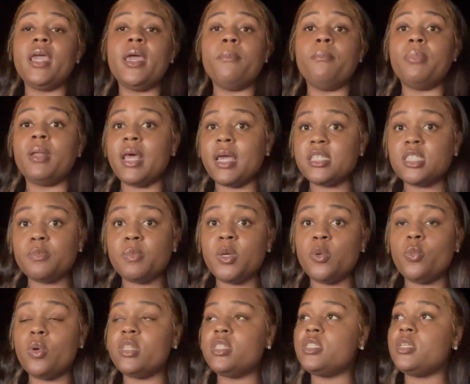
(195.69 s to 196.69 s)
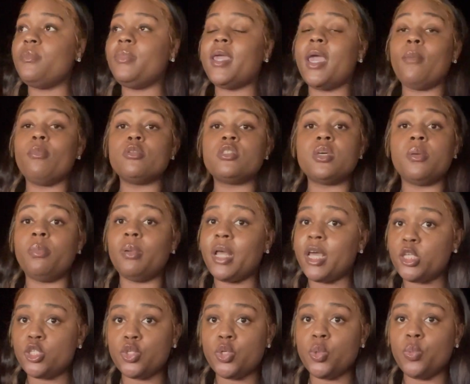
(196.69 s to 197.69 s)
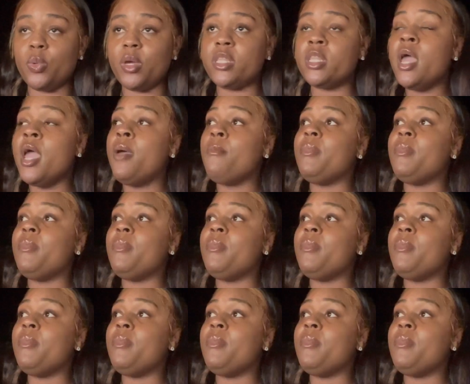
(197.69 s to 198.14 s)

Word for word: and blessed me with to be able to bless you with